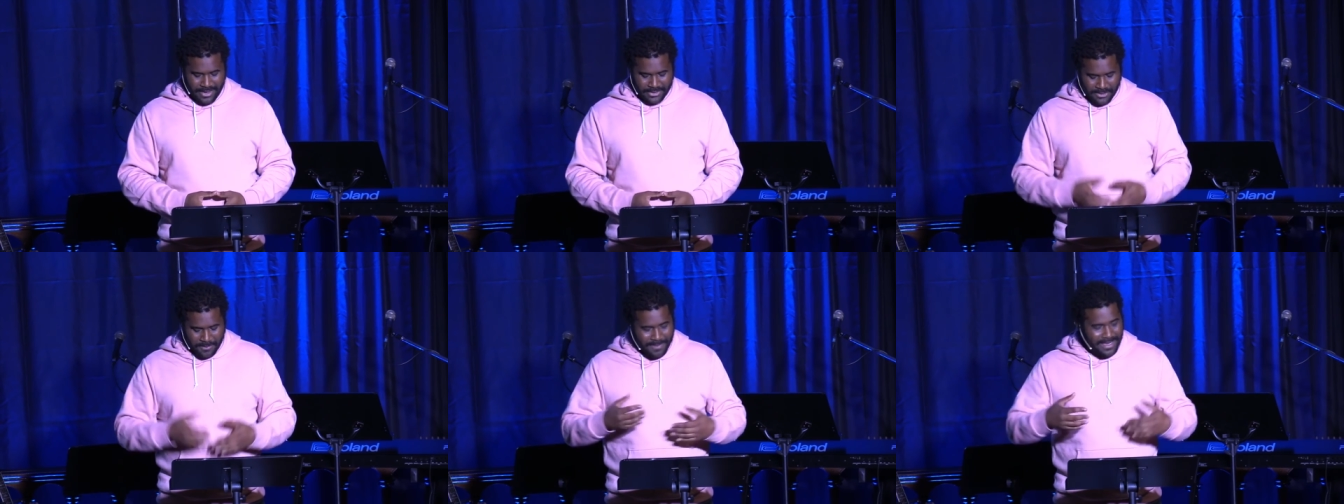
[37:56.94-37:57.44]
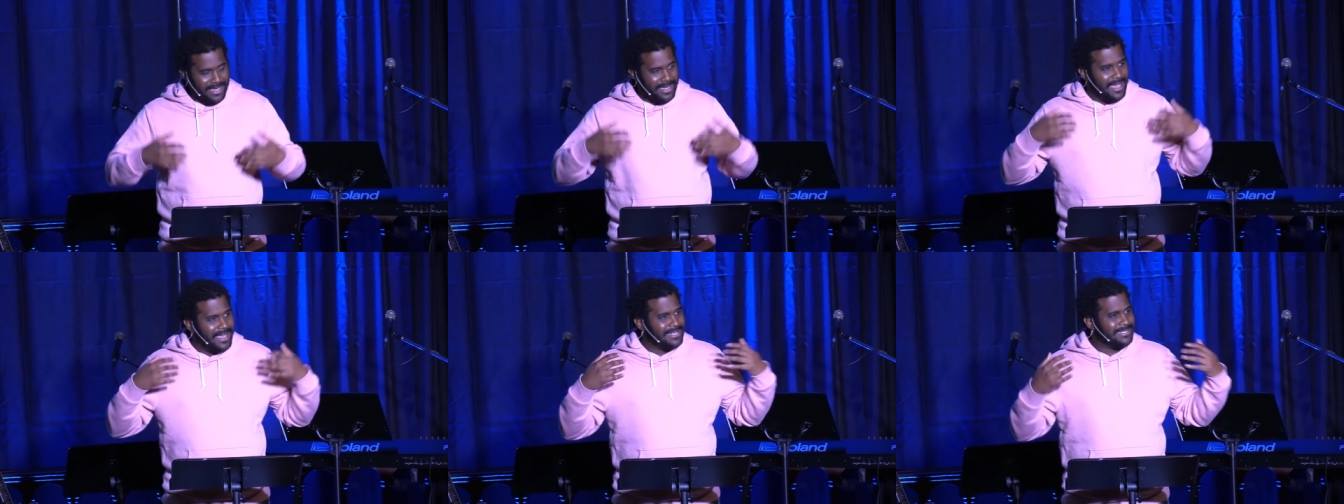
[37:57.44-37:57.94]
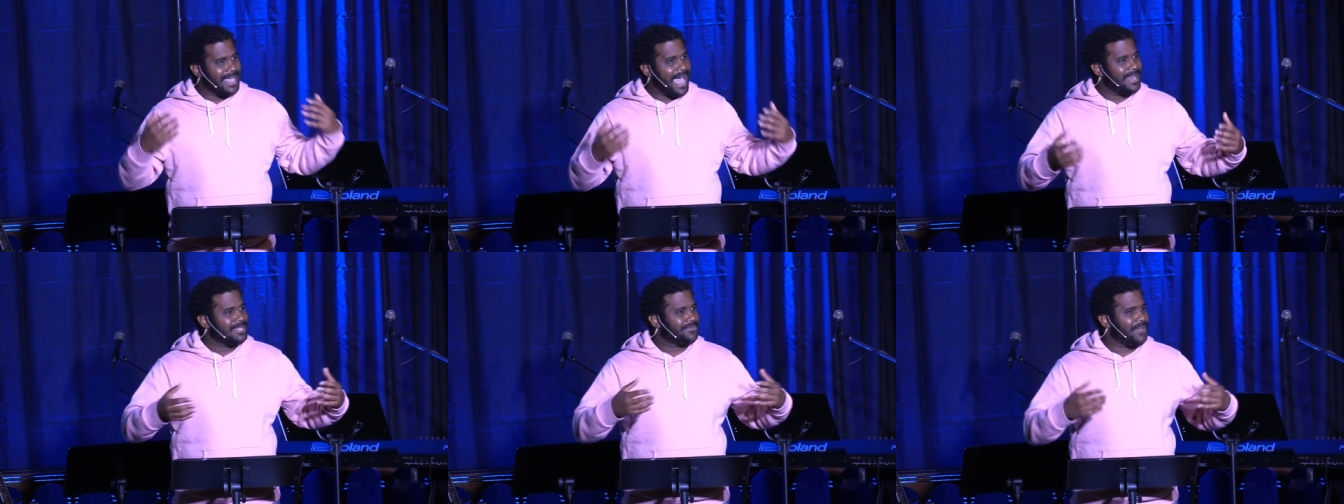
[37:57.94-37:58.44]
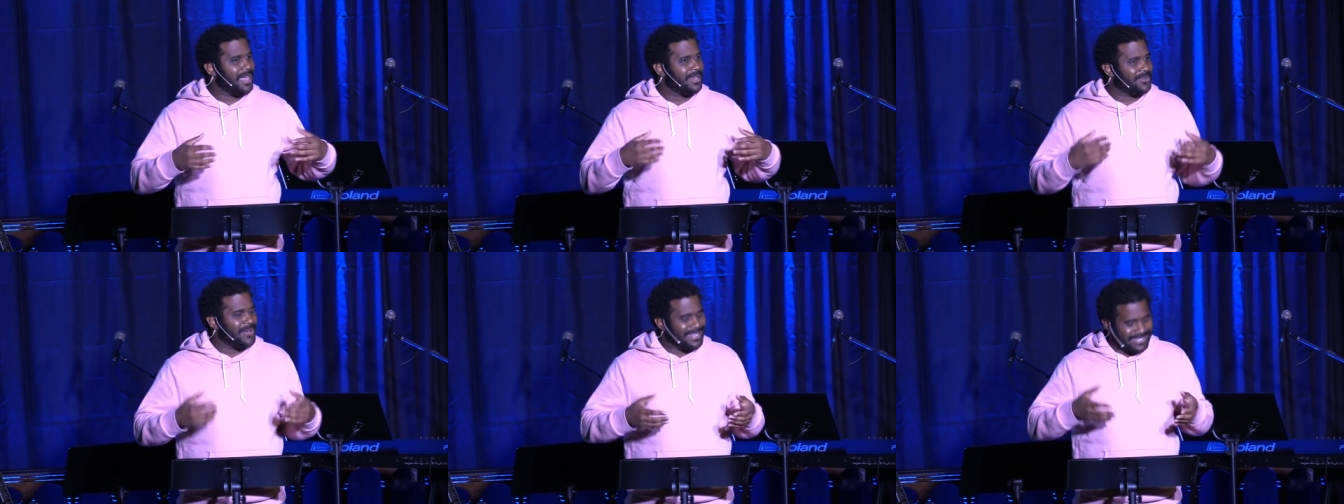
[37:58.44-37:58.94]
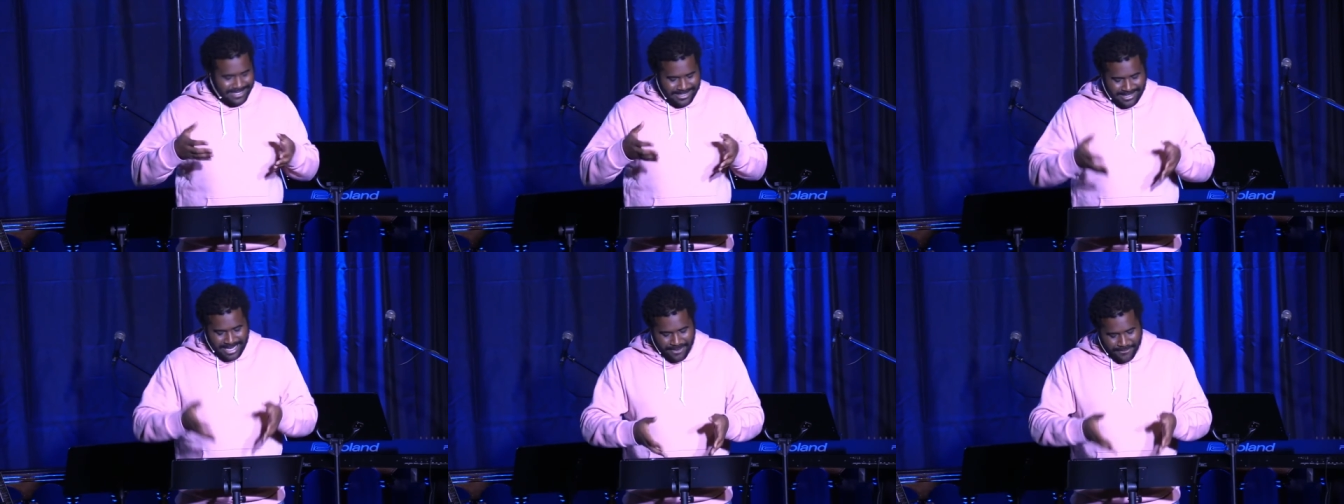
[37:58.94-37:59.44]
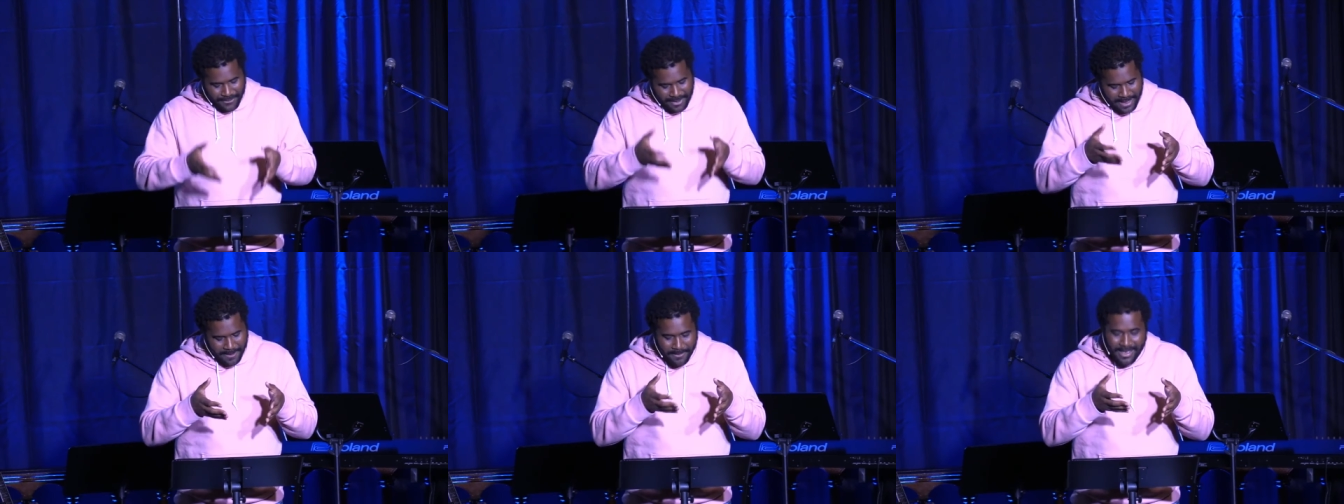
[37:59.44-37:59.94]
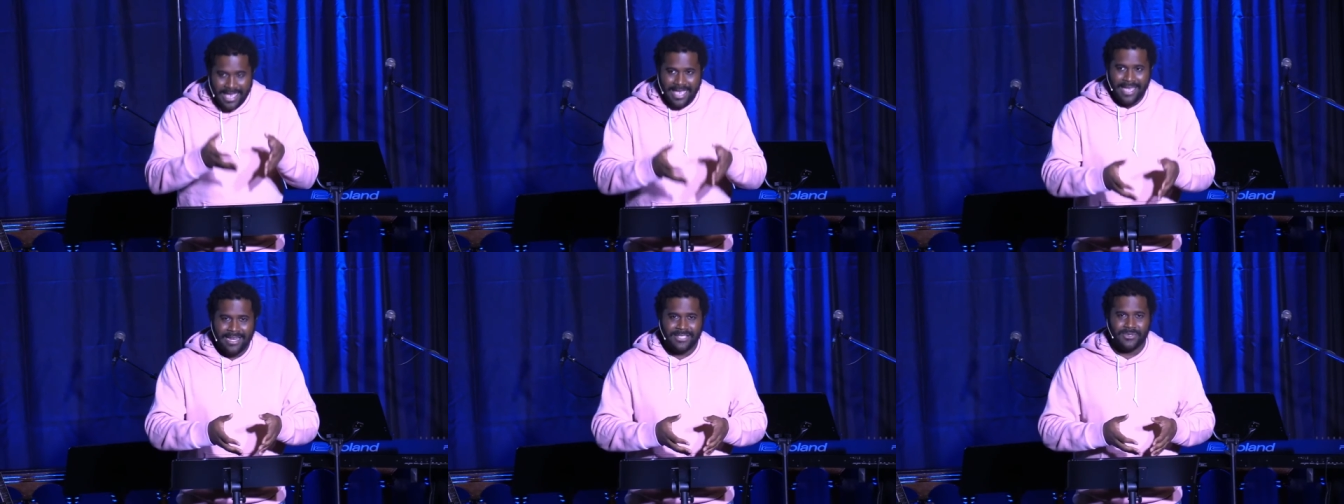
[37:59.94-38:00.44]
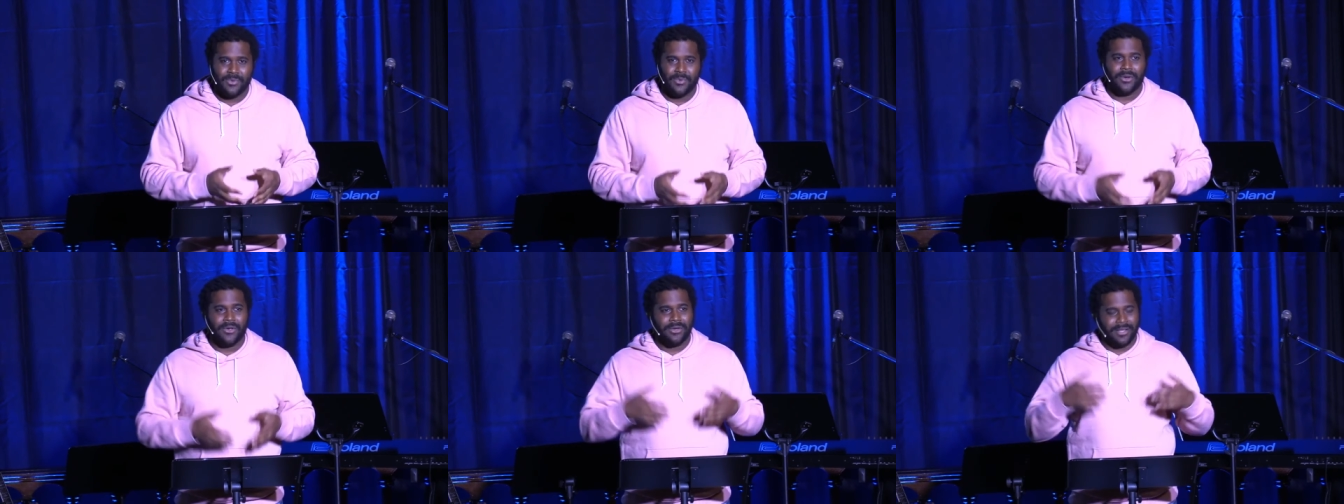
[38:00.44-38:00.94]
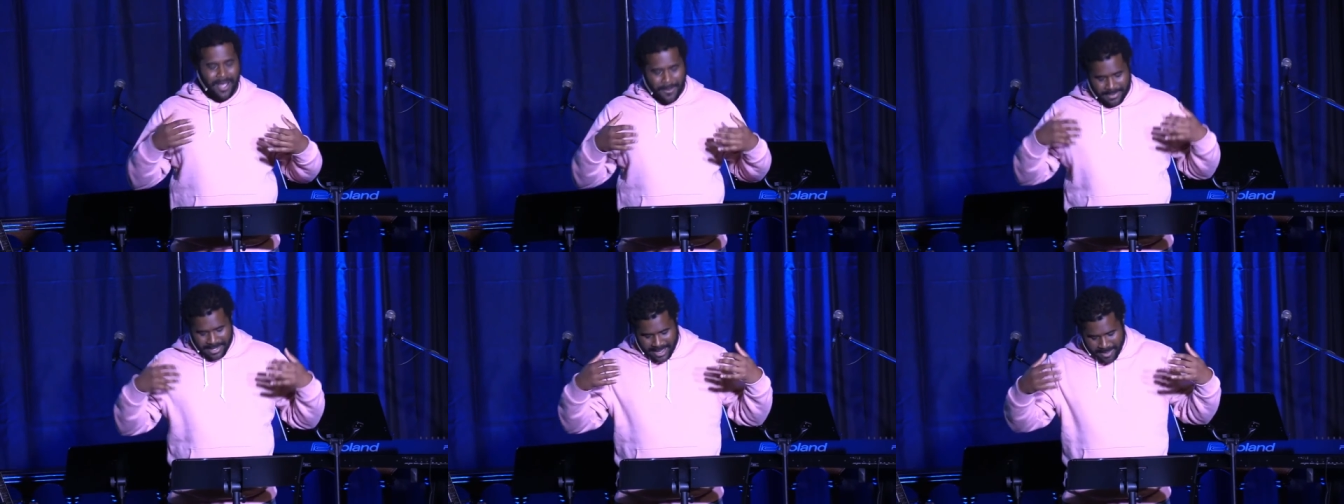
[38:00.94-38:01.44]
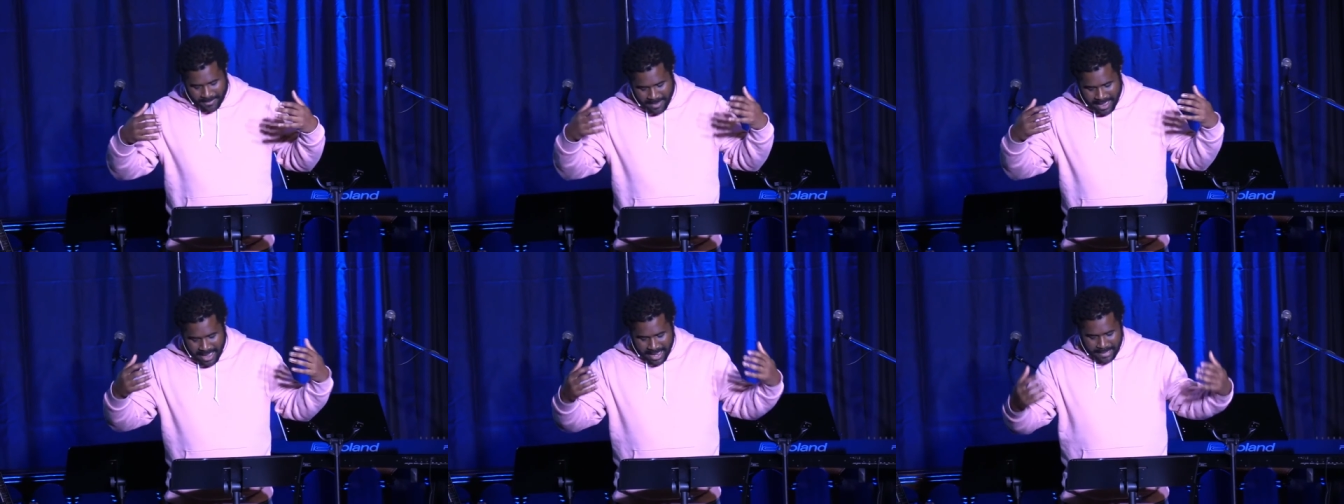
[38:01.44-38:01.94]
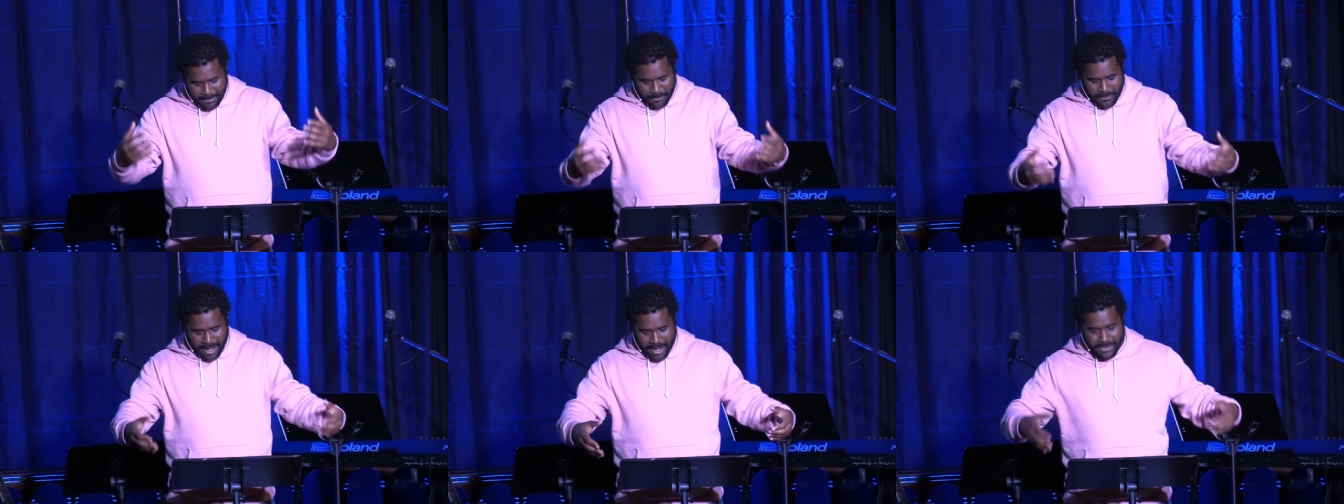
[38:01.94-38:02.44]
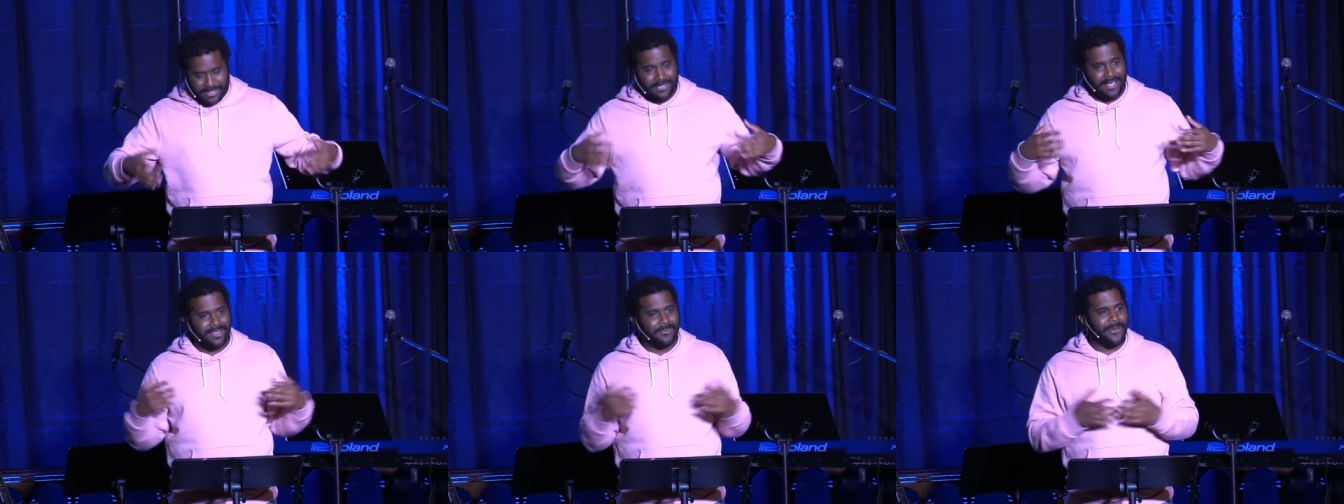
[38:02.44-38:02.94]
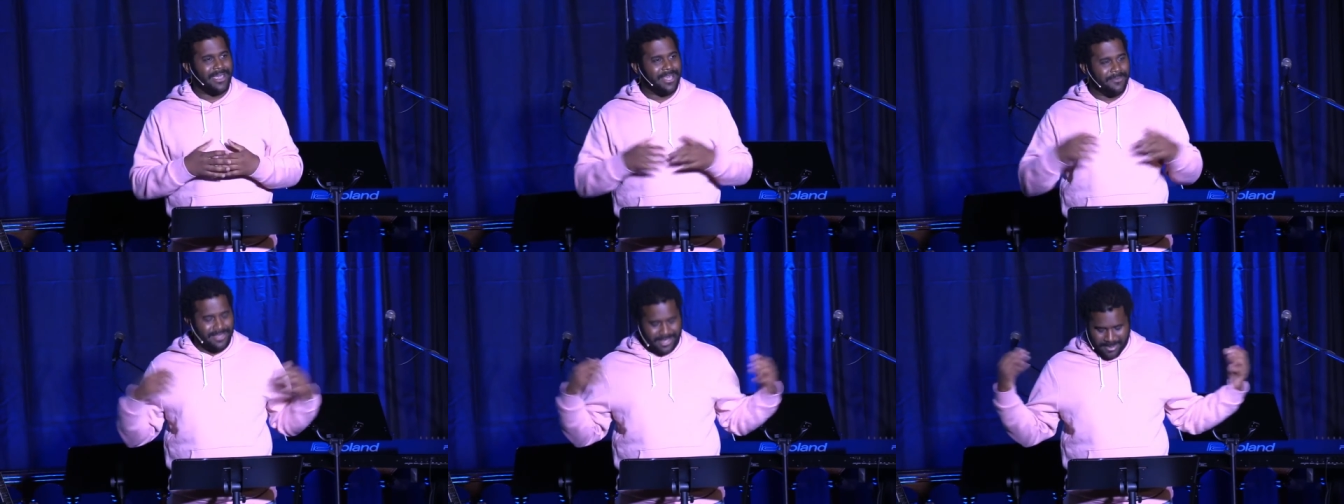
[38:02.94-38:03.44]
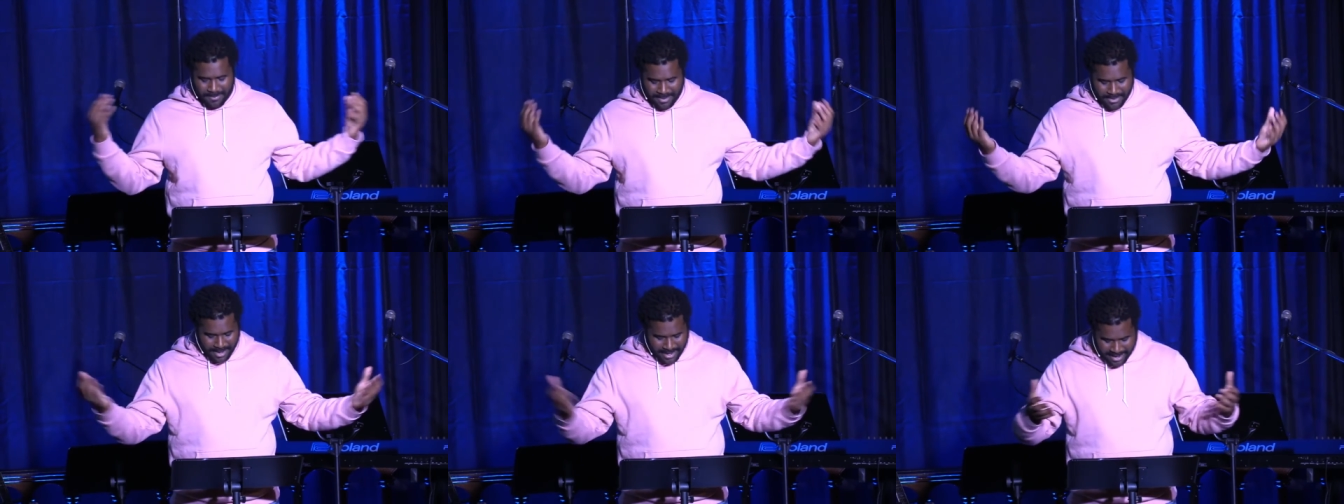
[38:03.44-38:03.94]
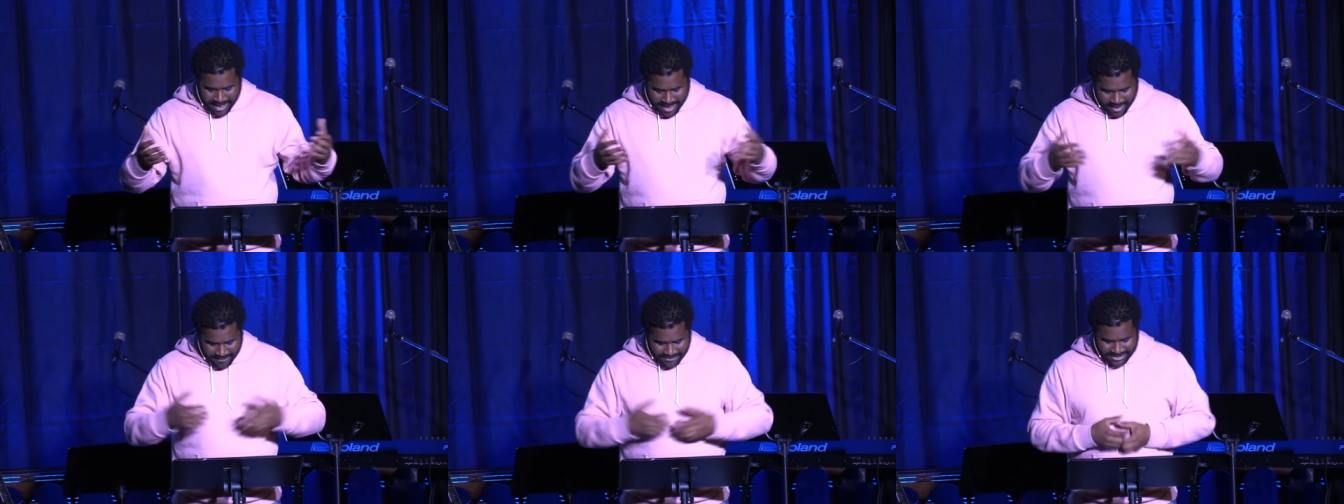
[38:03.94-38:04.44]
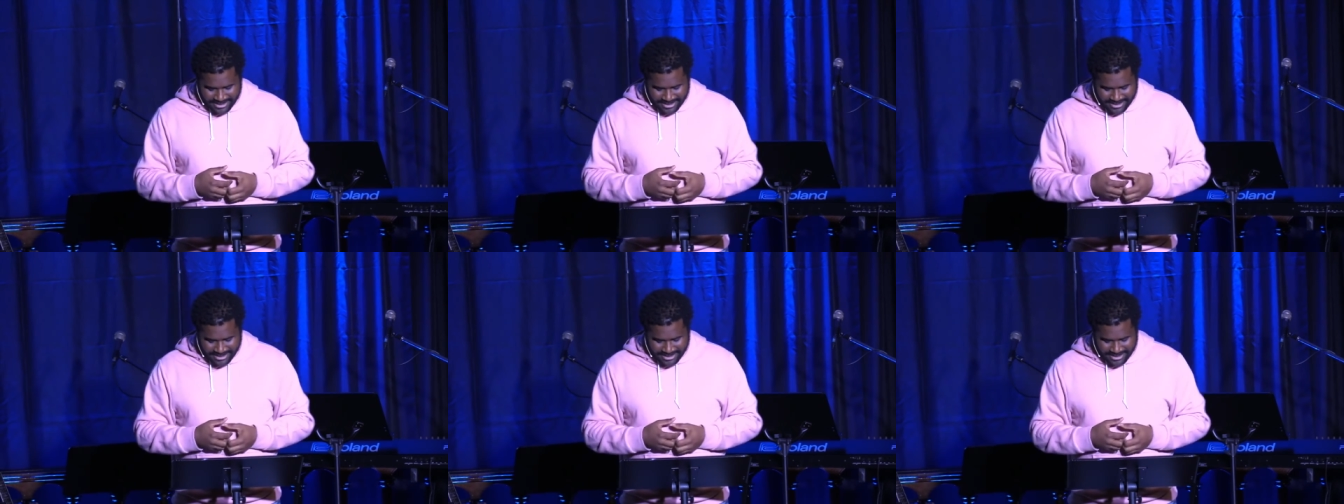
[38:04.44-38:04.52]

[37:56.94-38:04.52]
So be satisfied in Christ. Seek for him in his word. Come to him in prayer. Celebrate him in the community of the